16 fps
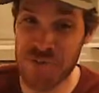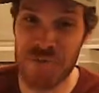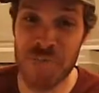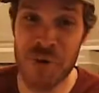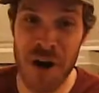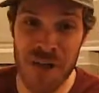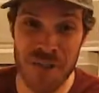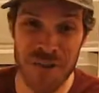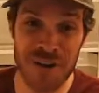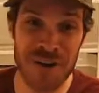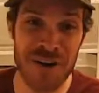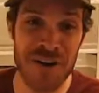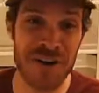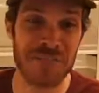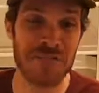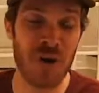mother
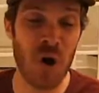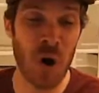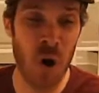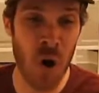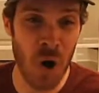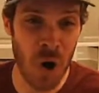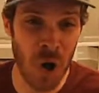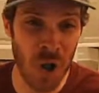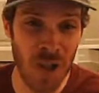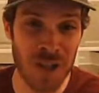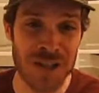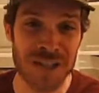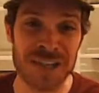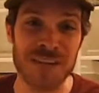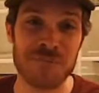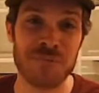of
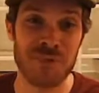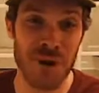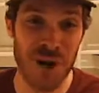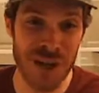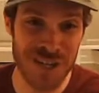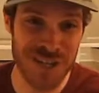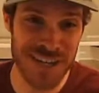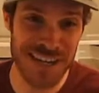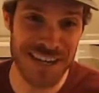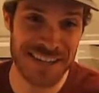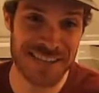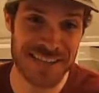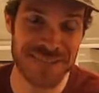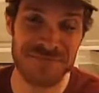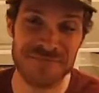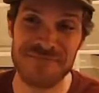all
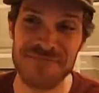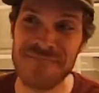projects,